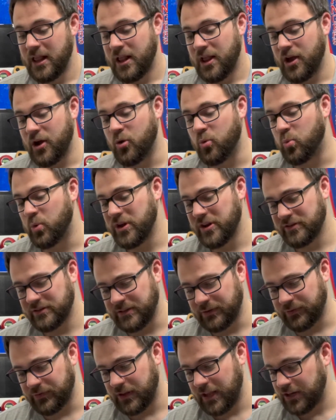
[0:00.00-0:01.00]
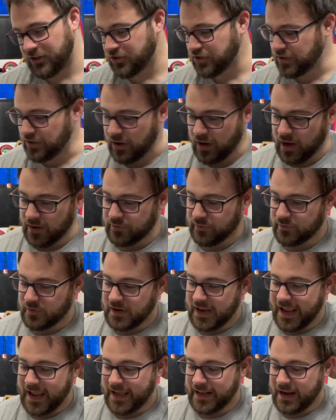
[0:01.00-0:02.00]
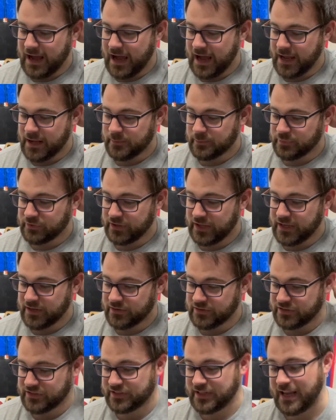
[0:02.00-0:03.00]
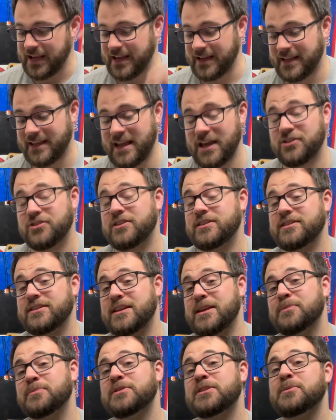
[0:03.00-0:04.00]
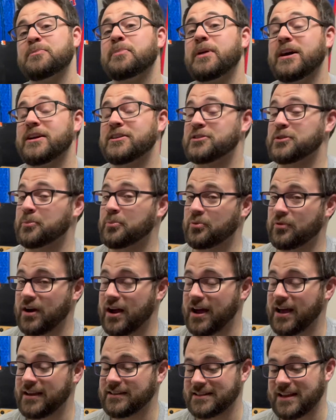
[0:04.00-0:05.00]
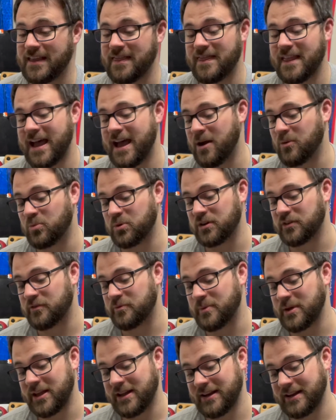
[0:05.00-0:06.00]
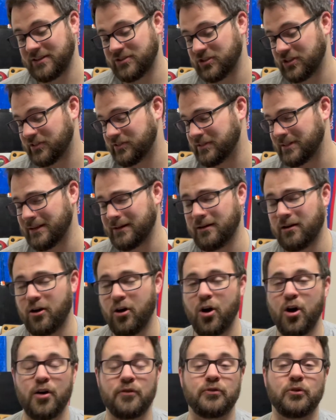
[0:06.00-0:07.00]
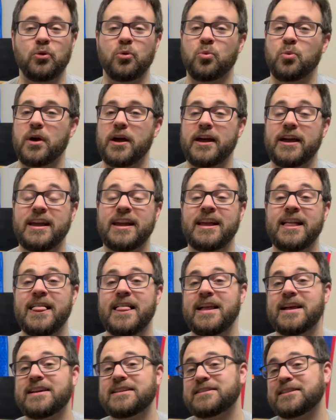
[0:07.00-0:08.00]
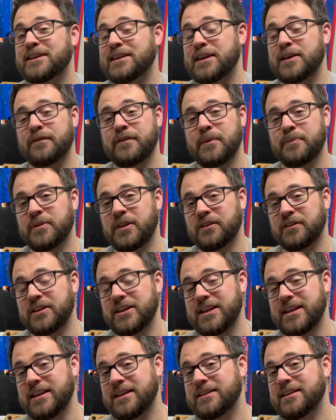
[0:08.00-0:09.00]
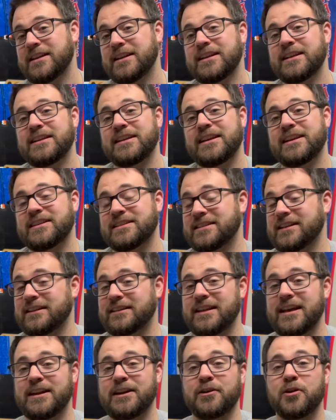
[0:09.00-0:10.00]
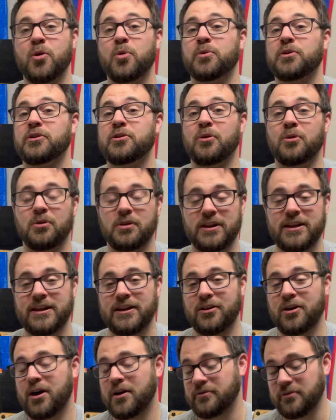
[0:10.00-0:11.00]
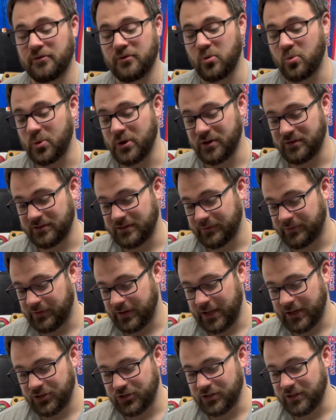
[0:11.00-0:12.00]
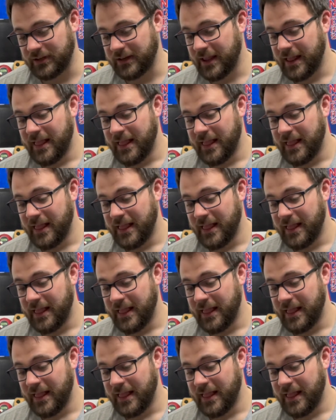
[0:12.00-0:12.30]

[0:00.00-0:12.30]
A weird deflection off of an Anaheim player's skate catches Gibson by surprise, and that would have been just an awful way to give up the lead, is to let an own goal in off of a weird deflection.